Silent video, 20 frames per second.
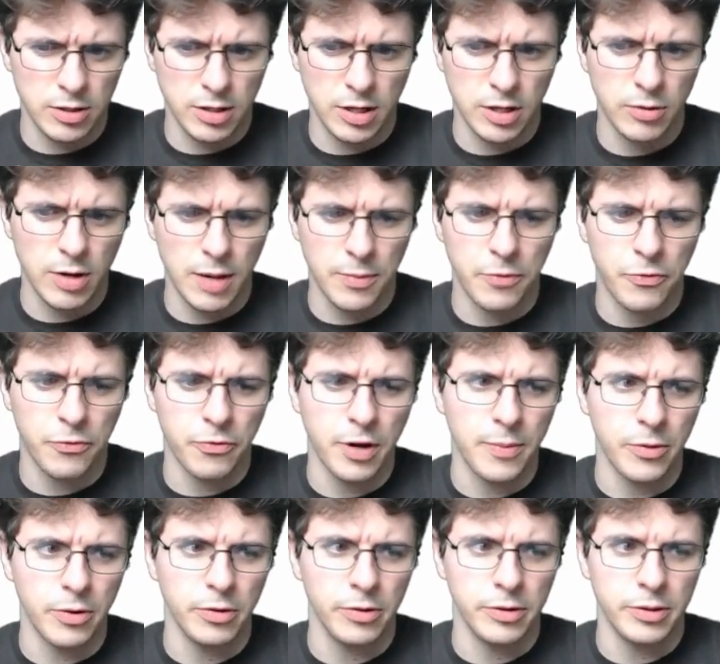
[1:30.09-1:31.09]
can grab a
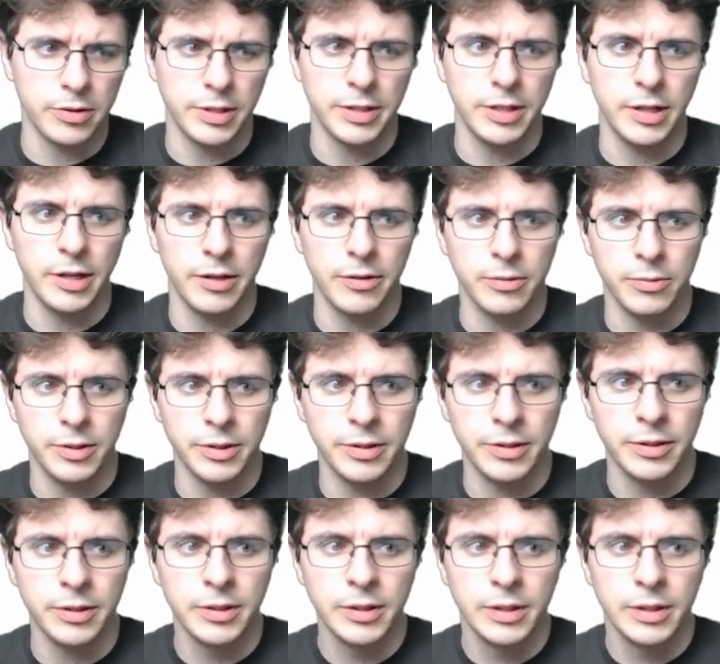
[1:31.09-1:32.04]
frame earlier than the other one.